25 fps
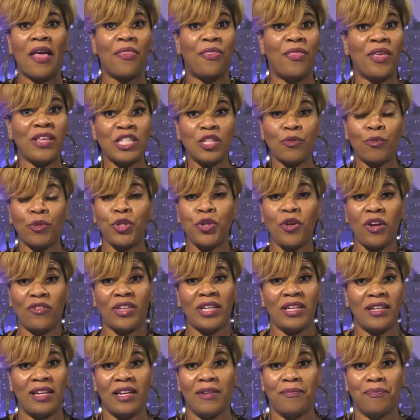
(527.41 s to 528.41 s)
This is when you have
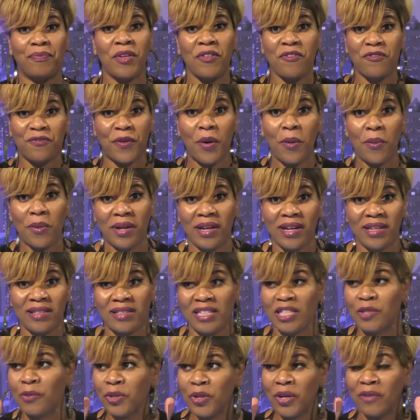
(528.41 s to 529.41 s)
to get focused.
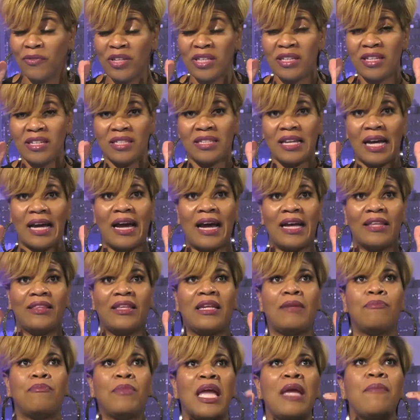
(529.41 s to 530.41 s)
This is when you have to decide
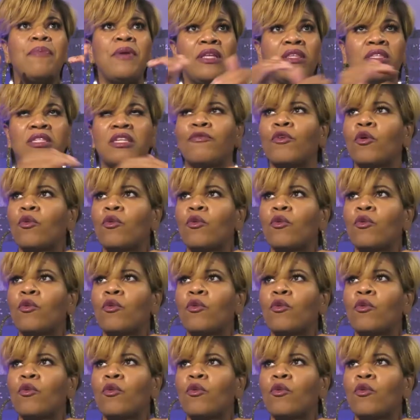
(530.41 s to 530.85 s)
that maybe stuff